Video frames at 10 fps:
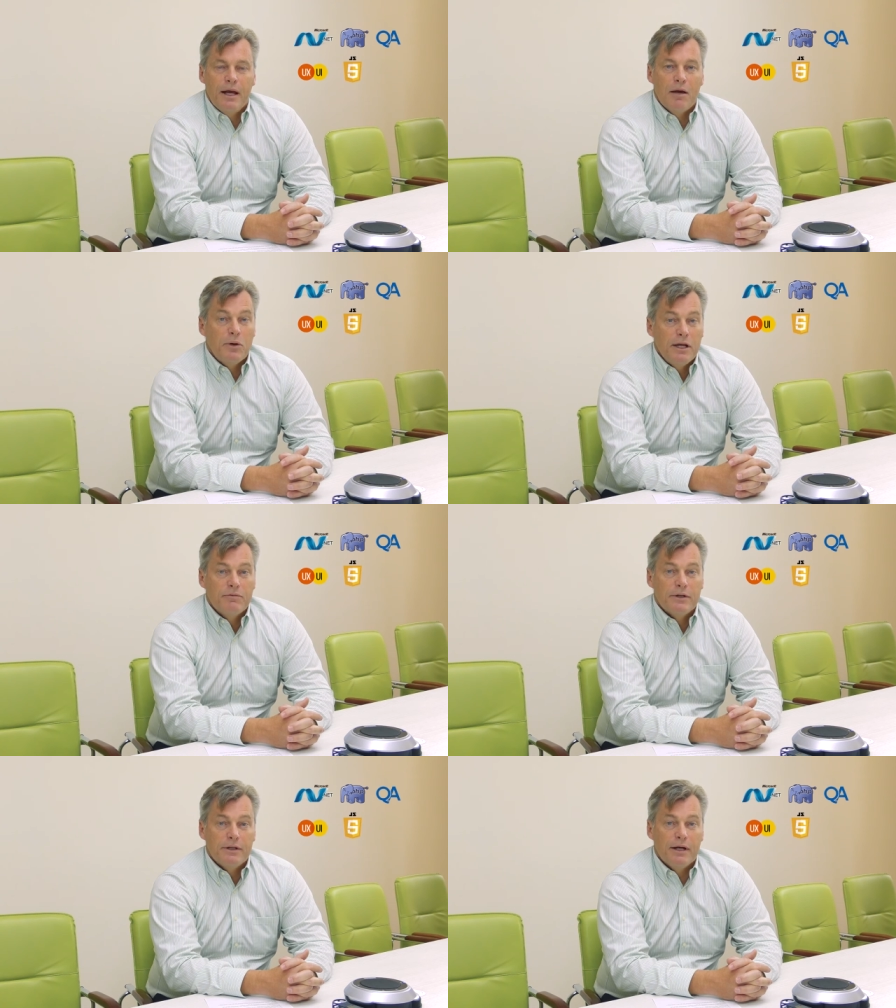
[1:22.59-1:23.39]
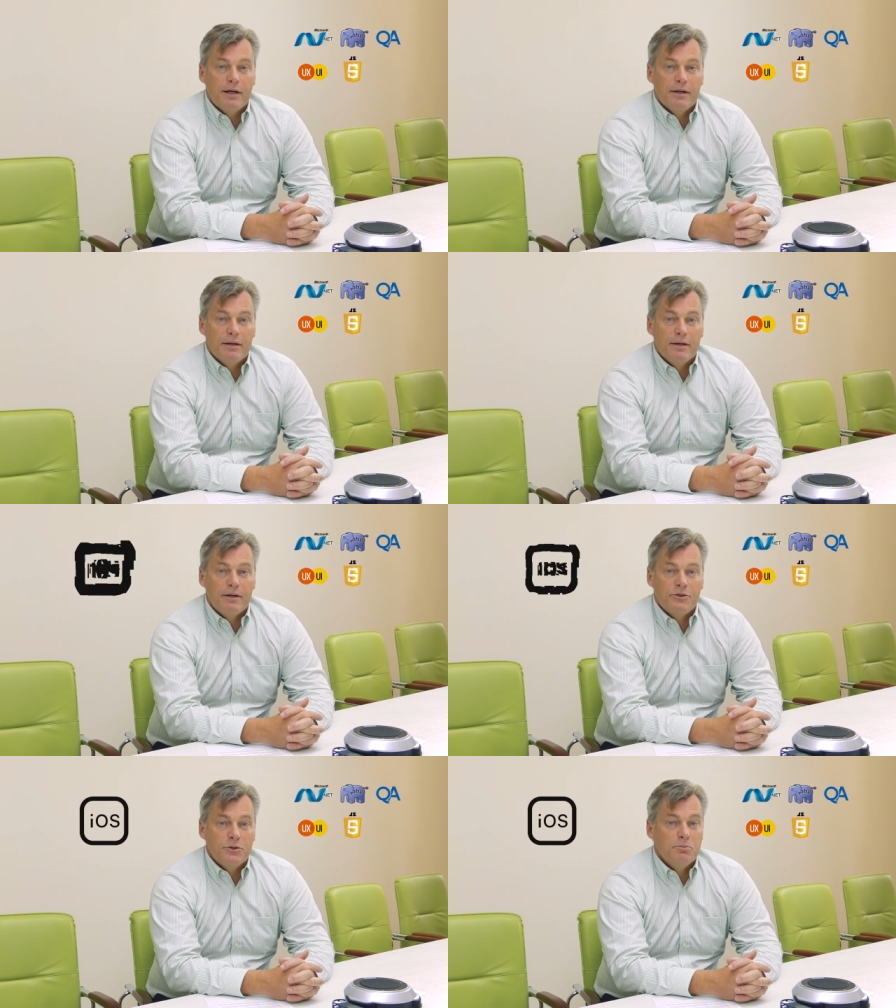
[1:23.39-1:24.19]
And we even
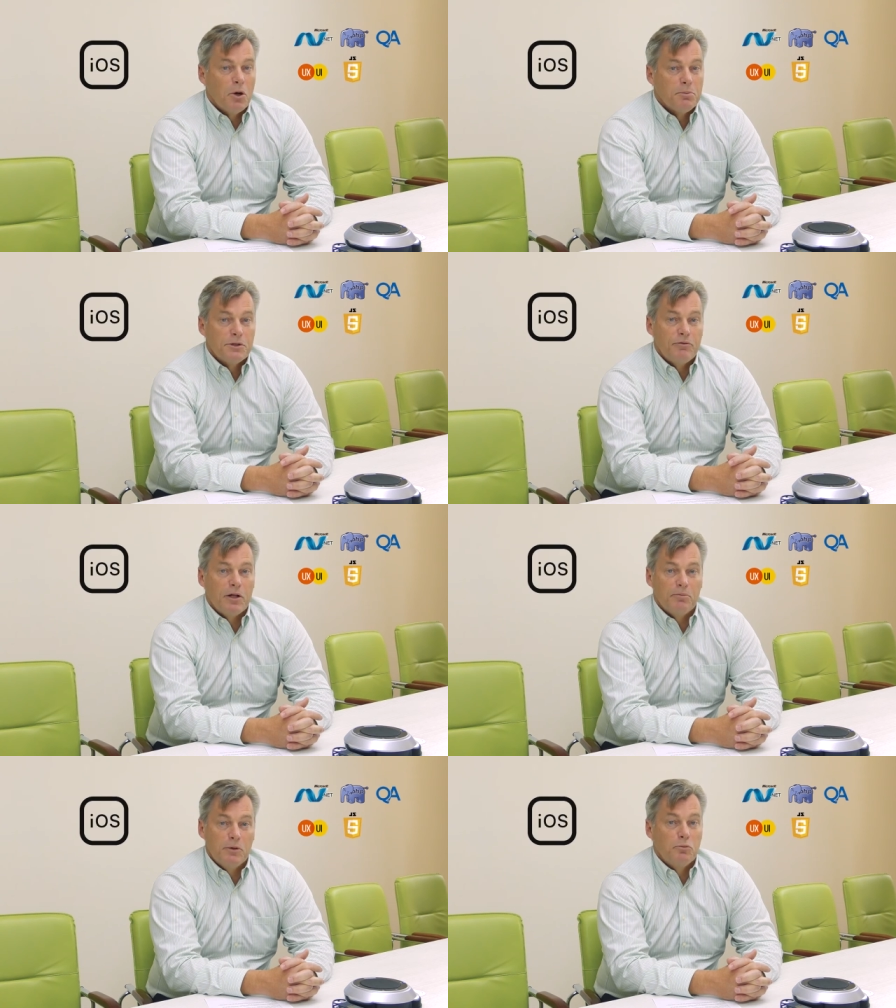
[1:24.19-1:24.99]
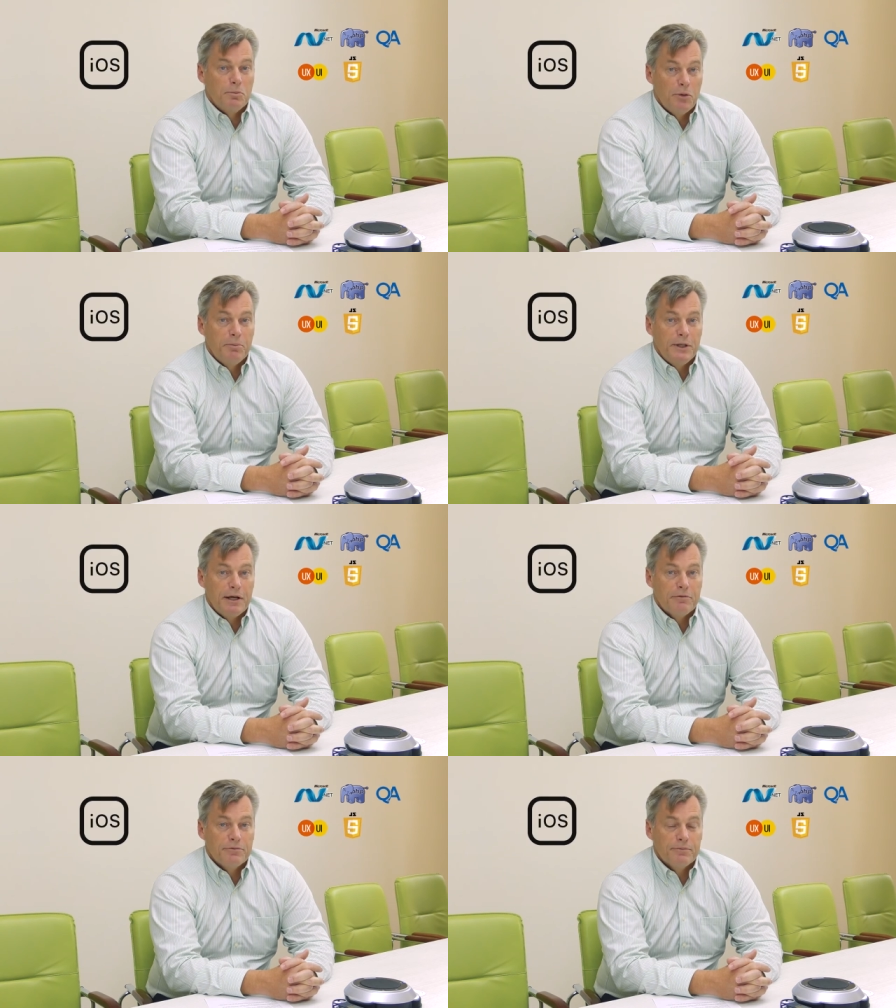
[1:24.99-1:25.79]
do mobile development with
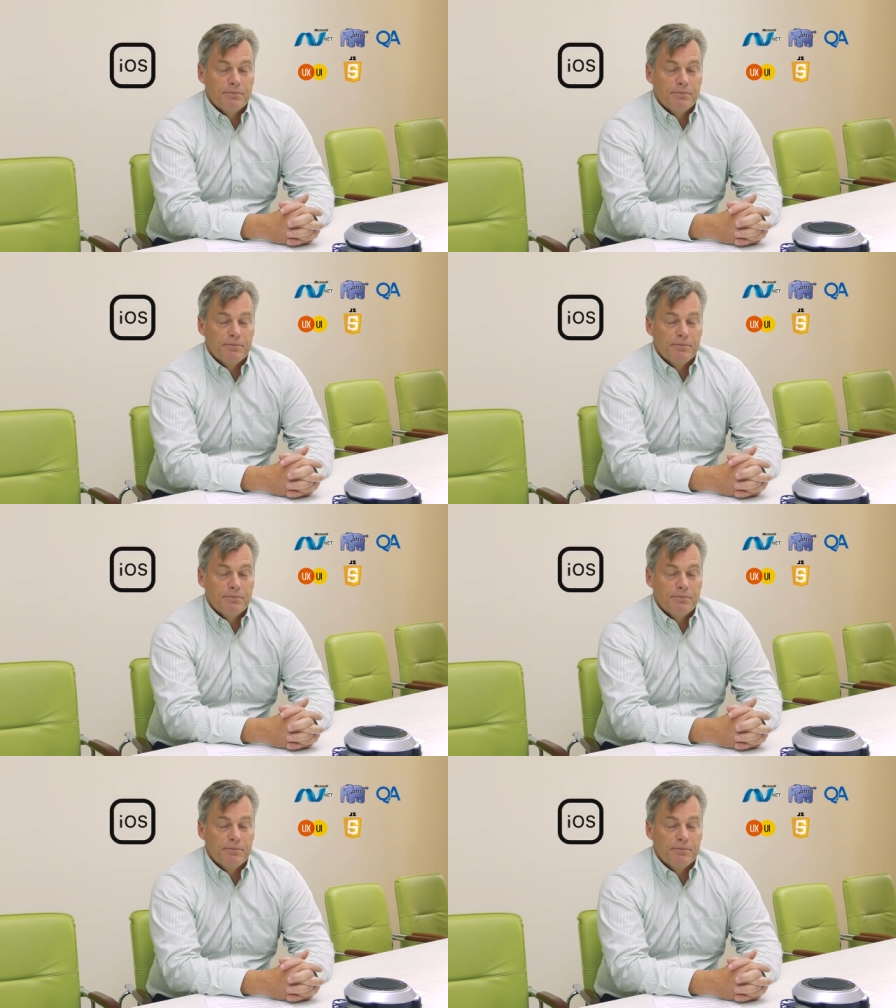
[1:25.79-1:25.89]
MobiDev.